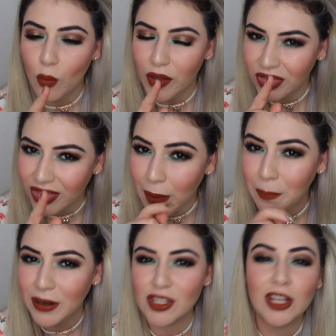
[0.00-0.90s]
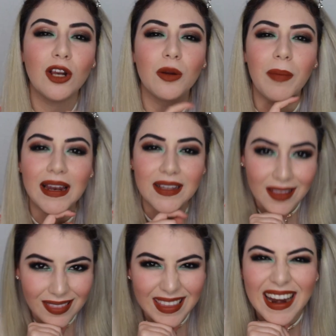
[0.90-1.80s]
with that particular palette
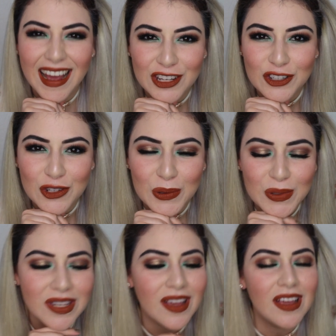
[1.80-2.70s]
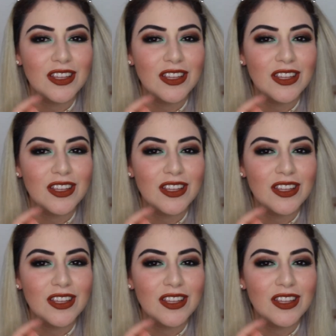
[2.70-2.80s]
that I chose.